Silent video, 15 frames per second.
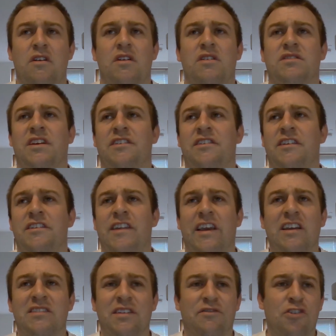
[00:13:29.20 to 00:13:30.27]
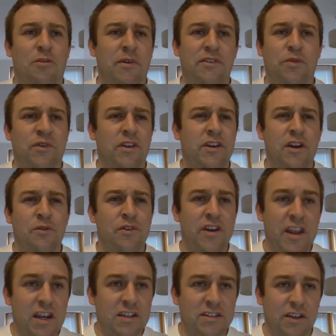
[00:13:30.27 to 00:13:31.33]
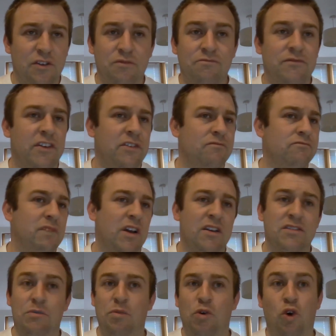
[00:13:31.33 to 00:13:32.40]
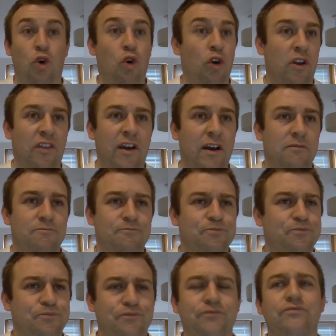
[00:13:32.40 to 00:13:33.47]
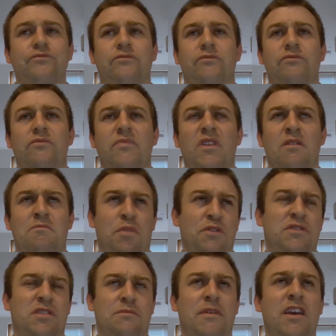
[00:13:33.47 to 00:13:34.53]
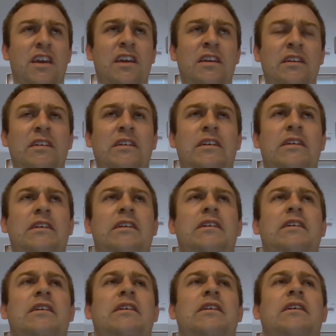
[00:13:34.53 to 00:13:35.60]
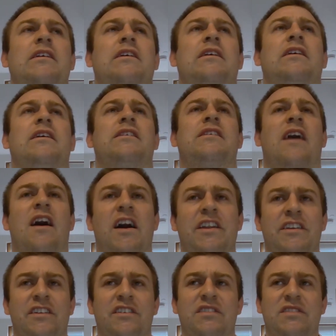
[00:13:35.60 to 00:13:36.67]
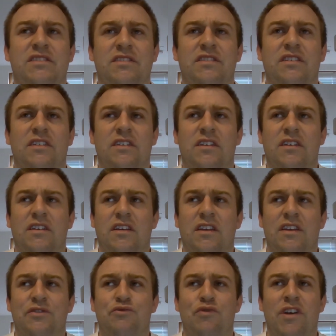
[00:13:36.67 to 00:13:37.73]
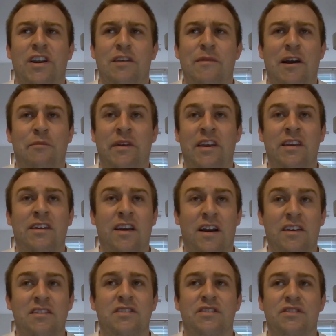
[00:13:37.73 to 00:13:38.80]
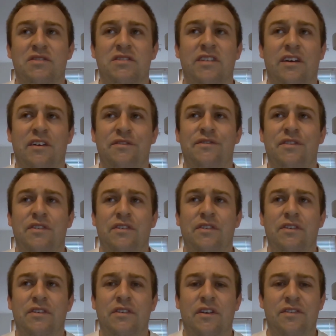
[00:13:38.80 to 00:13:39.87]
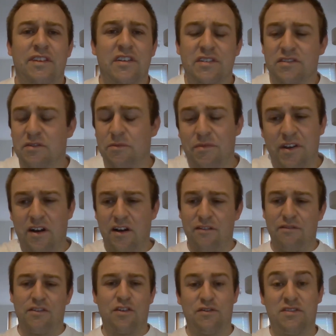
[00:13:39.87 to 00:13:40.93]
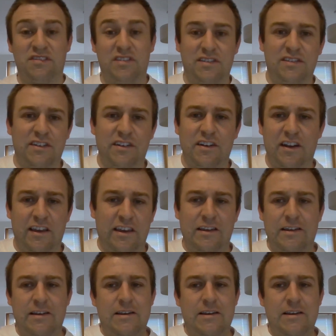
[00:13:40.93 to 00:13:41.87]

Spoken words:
sending negative comments when you don't need to, and I support all of that. But to me, kindness is really about being kind to yourself, and this is something I've consistently